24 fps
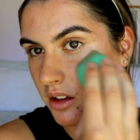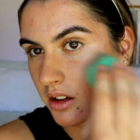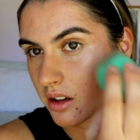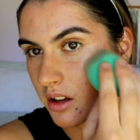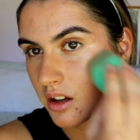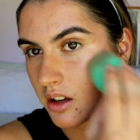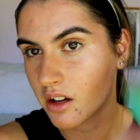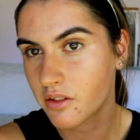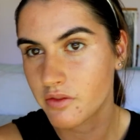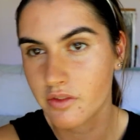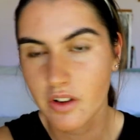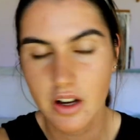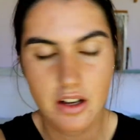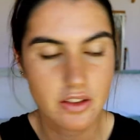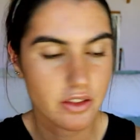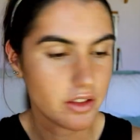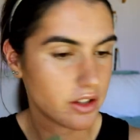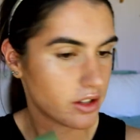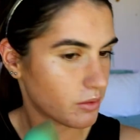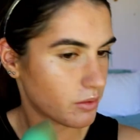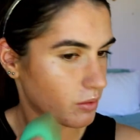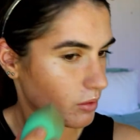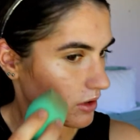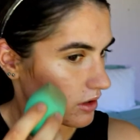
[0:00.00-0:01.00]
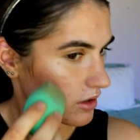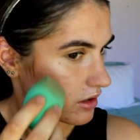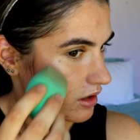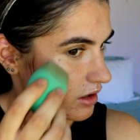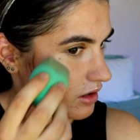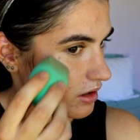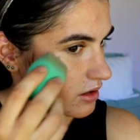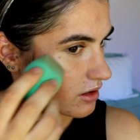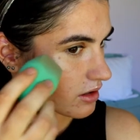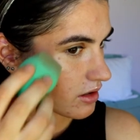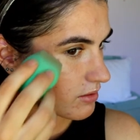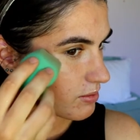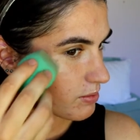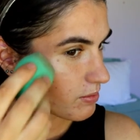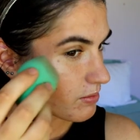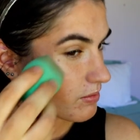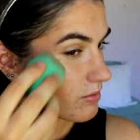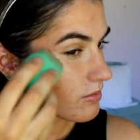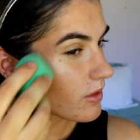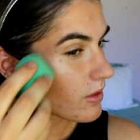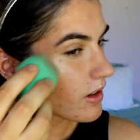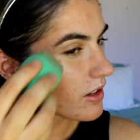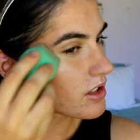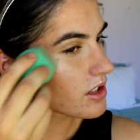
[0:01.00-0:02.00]
and I find this one does.
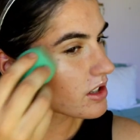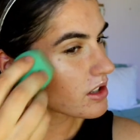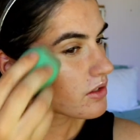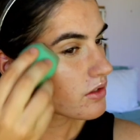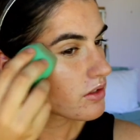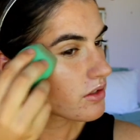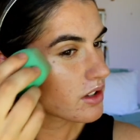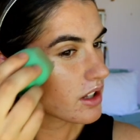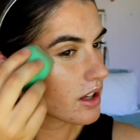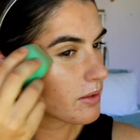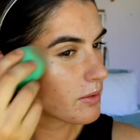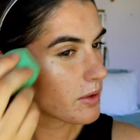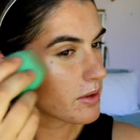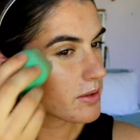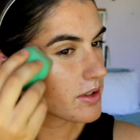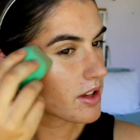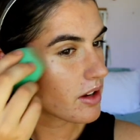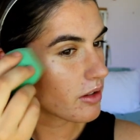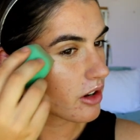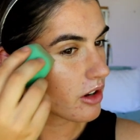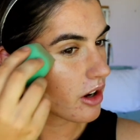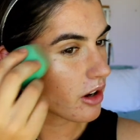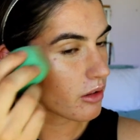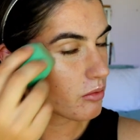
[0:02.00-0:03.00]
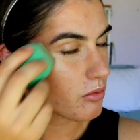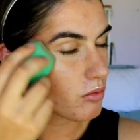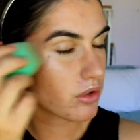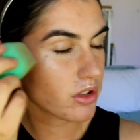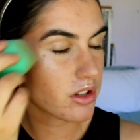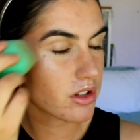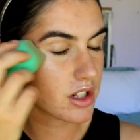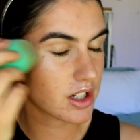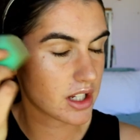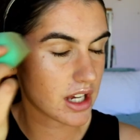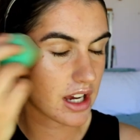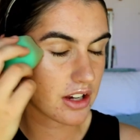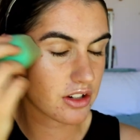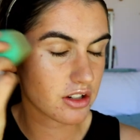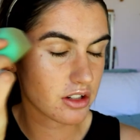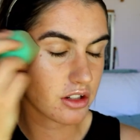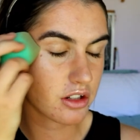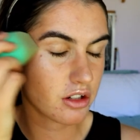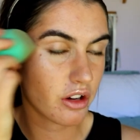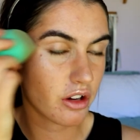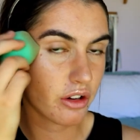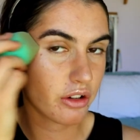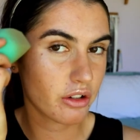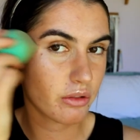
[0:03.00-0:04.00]
I Just, sometimes I'll go in with a Natasha
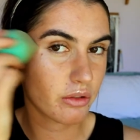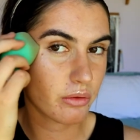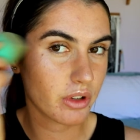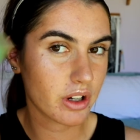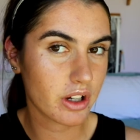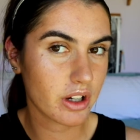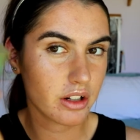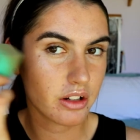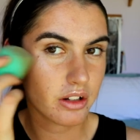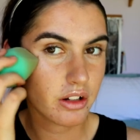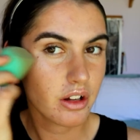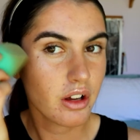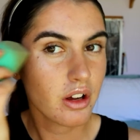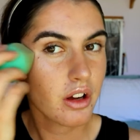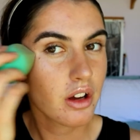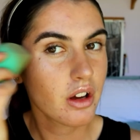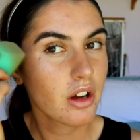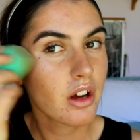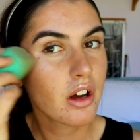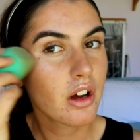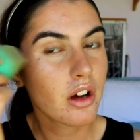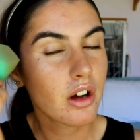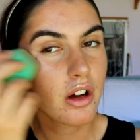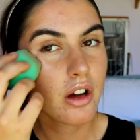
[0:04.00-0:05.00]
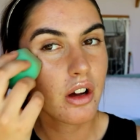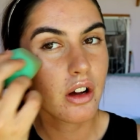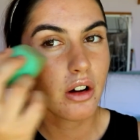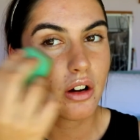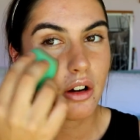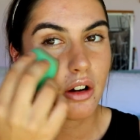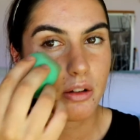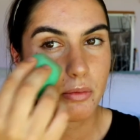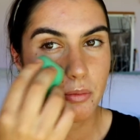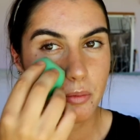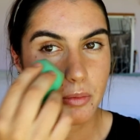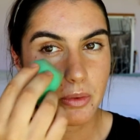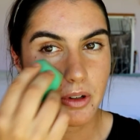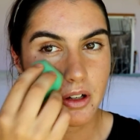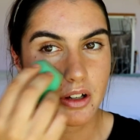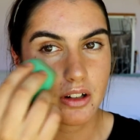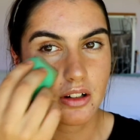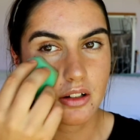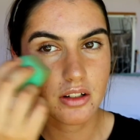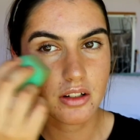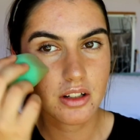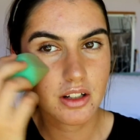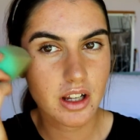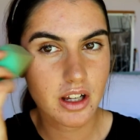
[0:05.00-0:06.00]
Denona one
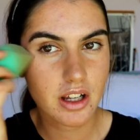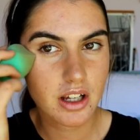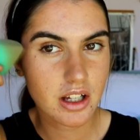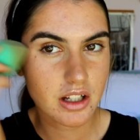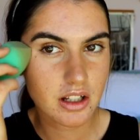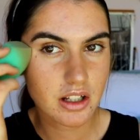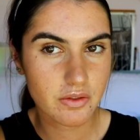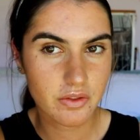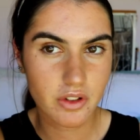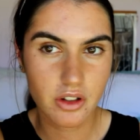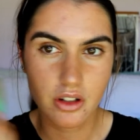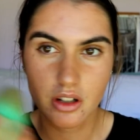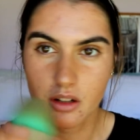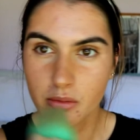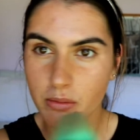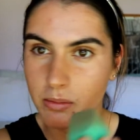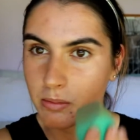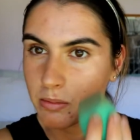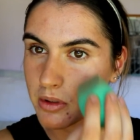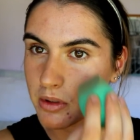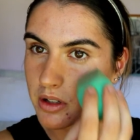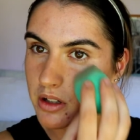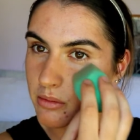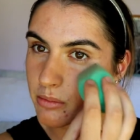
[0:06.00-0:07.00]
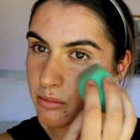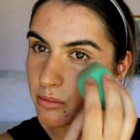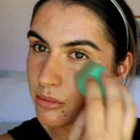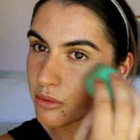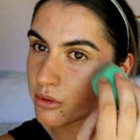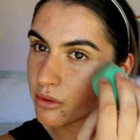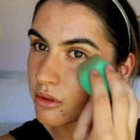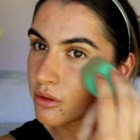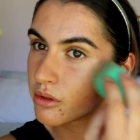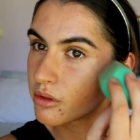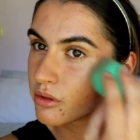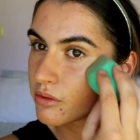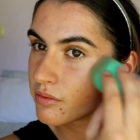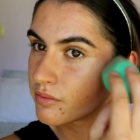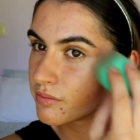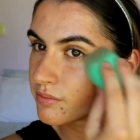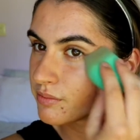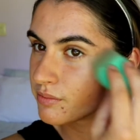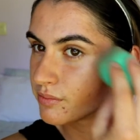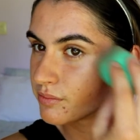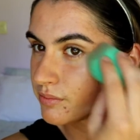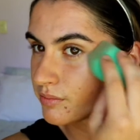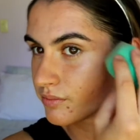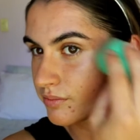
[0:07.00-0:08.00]
but today I just felt a bit more
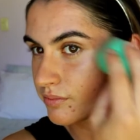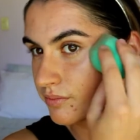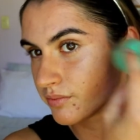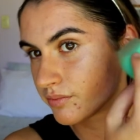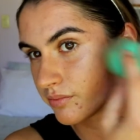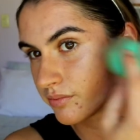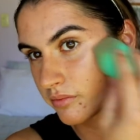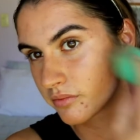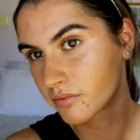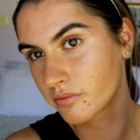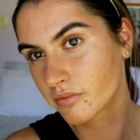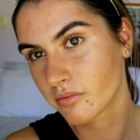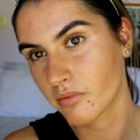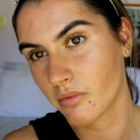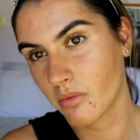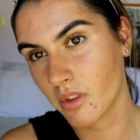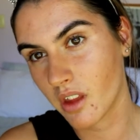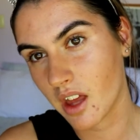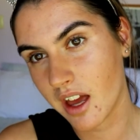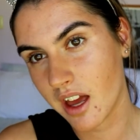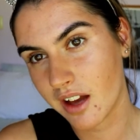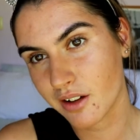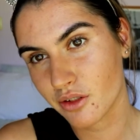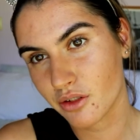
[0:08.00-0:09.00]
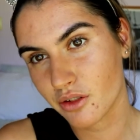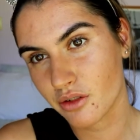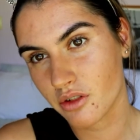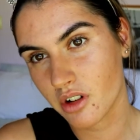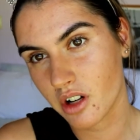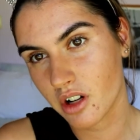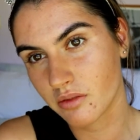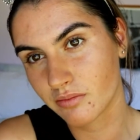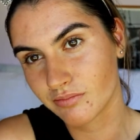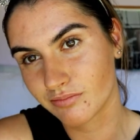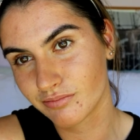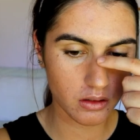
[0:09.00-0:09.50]
extra.